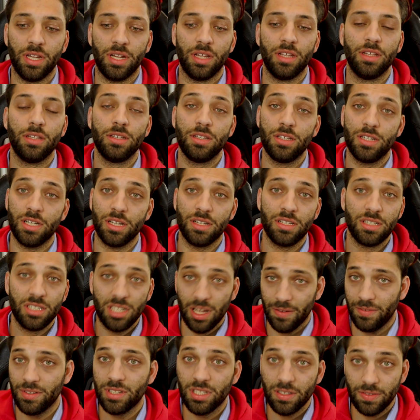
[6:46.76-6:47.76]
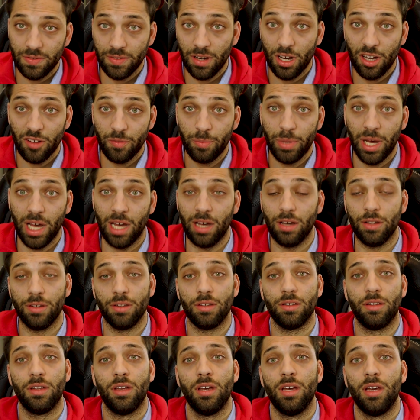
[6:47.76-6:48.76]
in at just
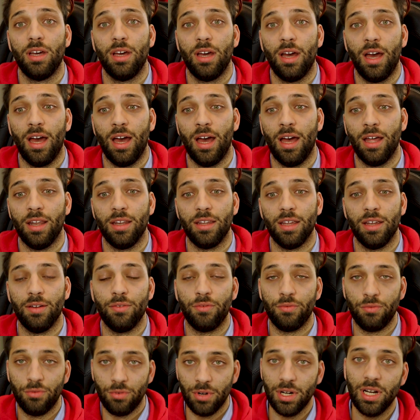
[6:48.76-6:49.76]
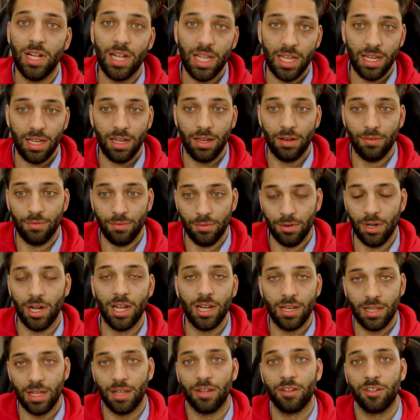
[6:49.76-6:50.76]
£75, and it really
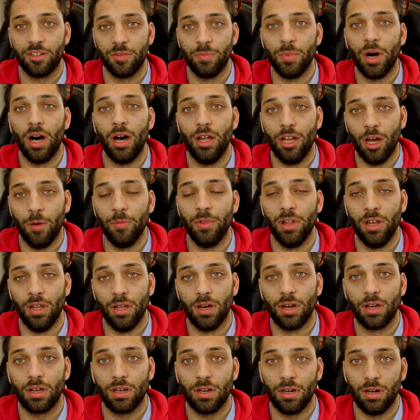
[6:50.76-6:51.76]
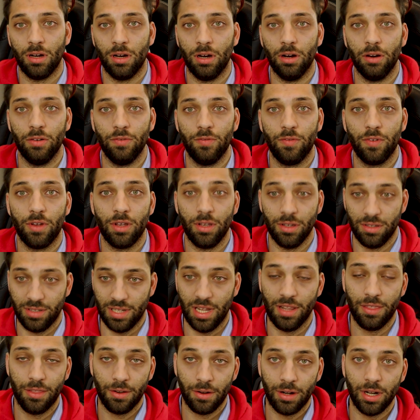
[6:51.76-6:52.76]
does smarten up the look of your
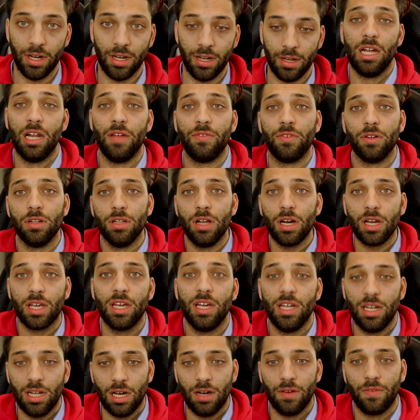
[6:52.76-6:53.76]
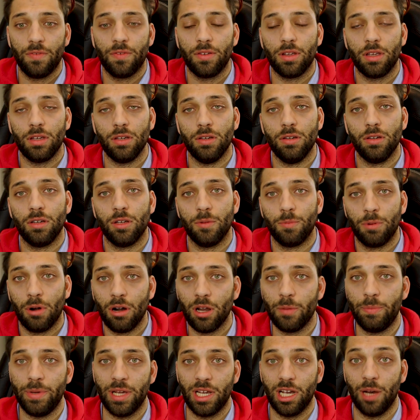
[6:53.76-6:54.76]
Z3. If you're lucky enough, you could
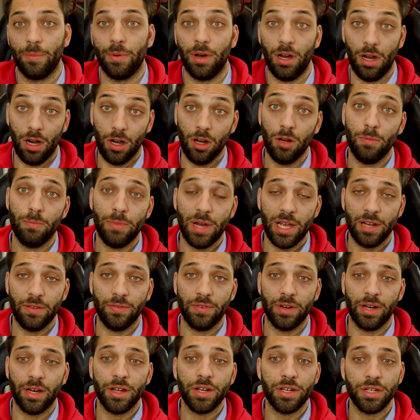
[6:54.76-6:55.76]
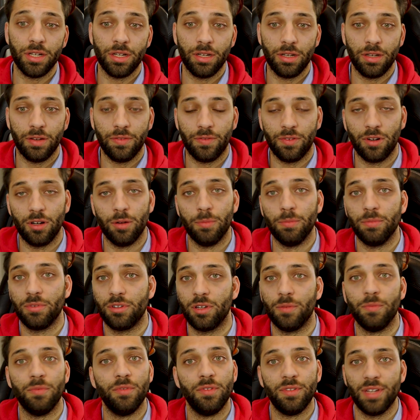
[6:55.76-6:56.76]
probably pick up a homemade version from
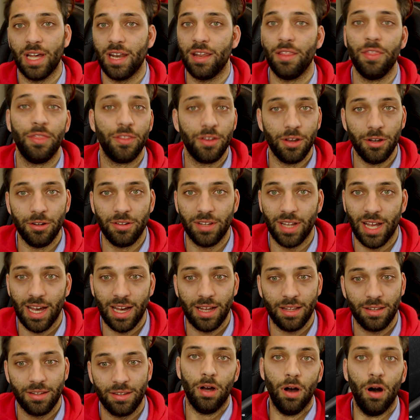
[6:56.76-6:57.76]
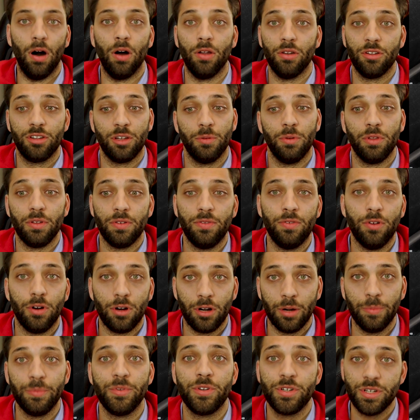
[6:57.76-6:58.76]
some Z enthusiasts on some of the
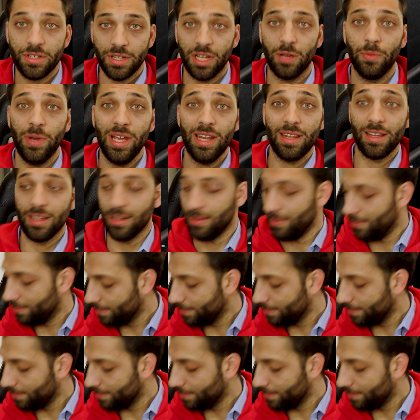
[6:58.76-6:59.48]
forums, just like we did.